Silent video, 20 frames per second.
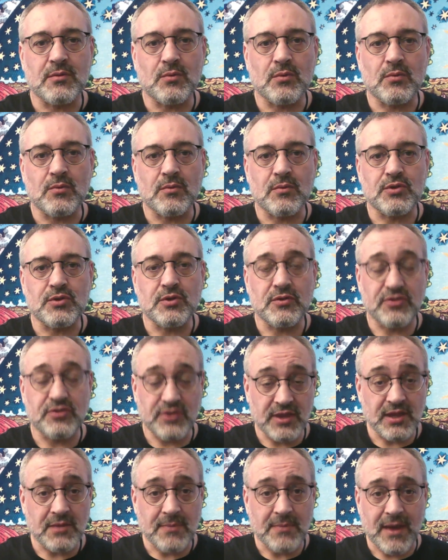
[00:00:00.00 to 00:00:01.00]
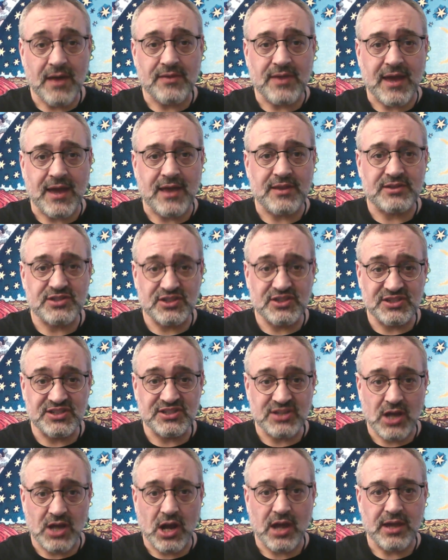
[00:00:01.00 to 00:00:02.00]
you think about that as a
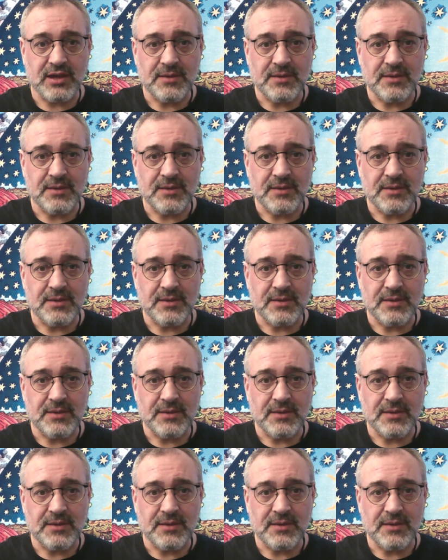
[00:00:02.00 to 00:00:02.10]
desire.